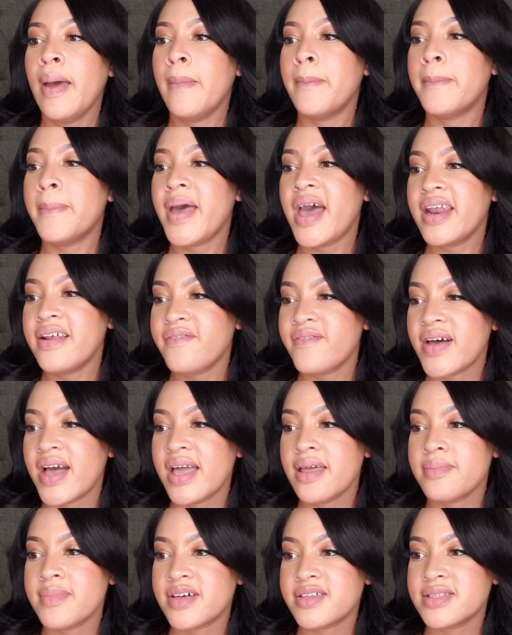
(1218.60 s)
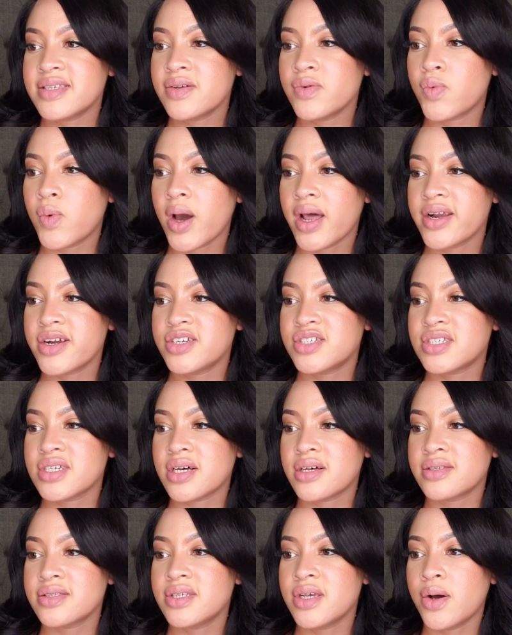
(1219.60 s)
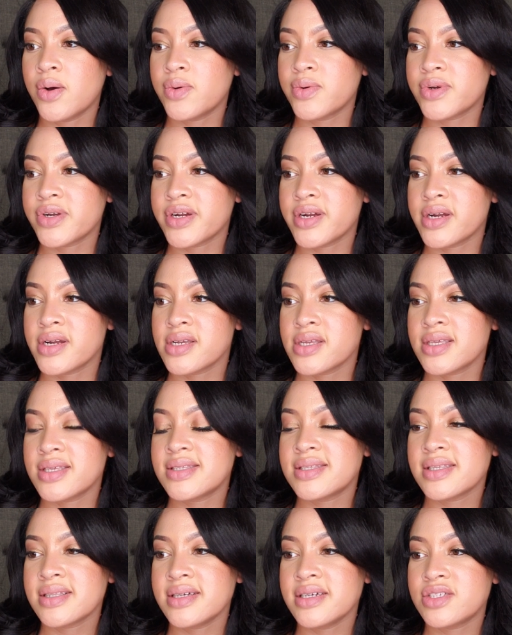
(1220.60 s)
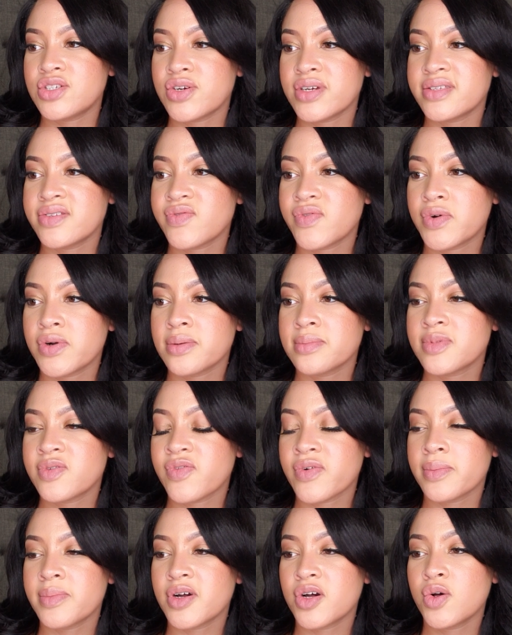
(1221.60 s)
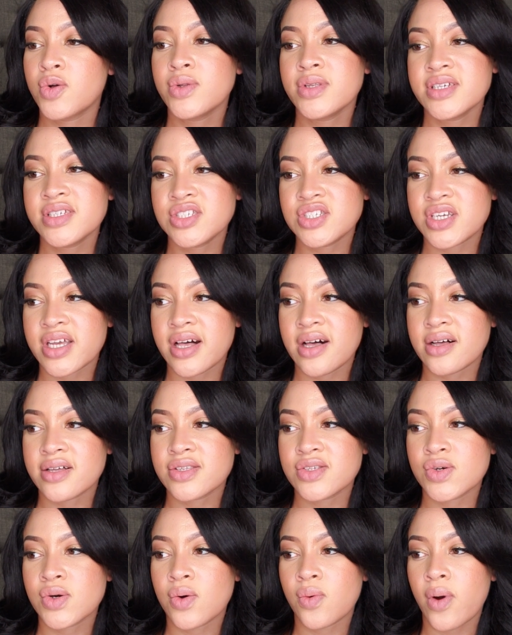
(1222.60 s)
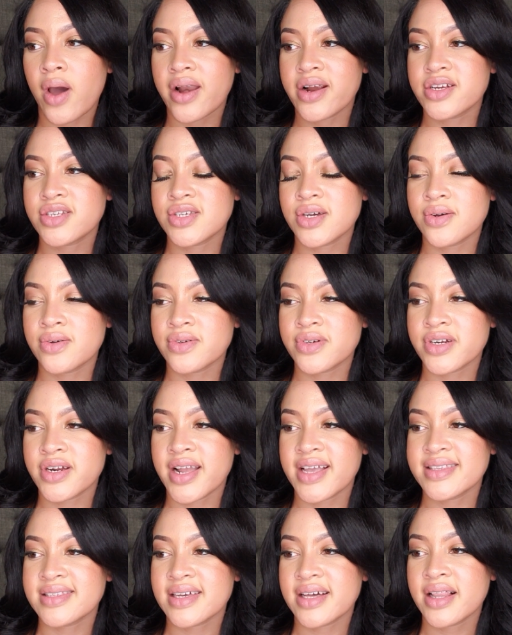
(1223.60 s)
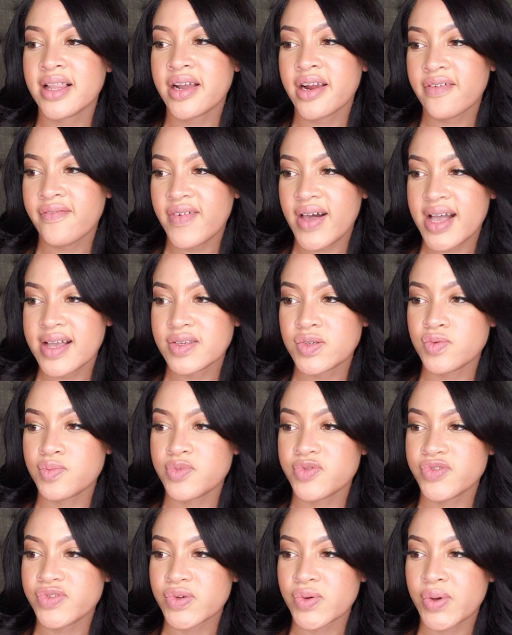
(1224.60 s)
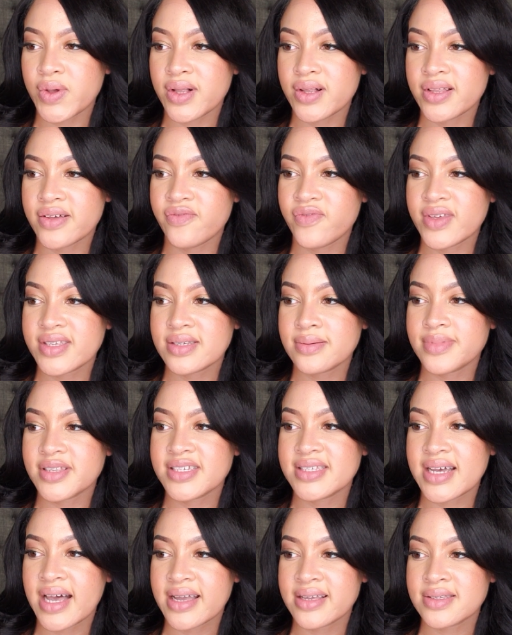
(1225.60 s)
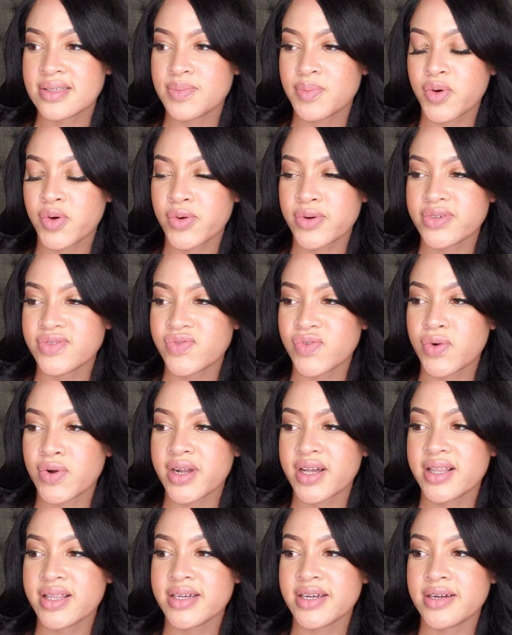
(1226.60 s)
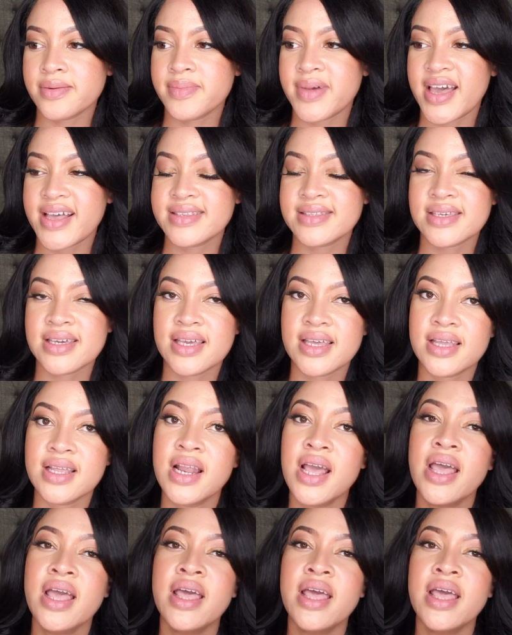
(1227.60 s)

Mattifying Melting Water Gel Toner. Instantly transforms from a cooling gel to a water toner as it clarifies, removes oil, and visibly tightens pores for a clear matte skin.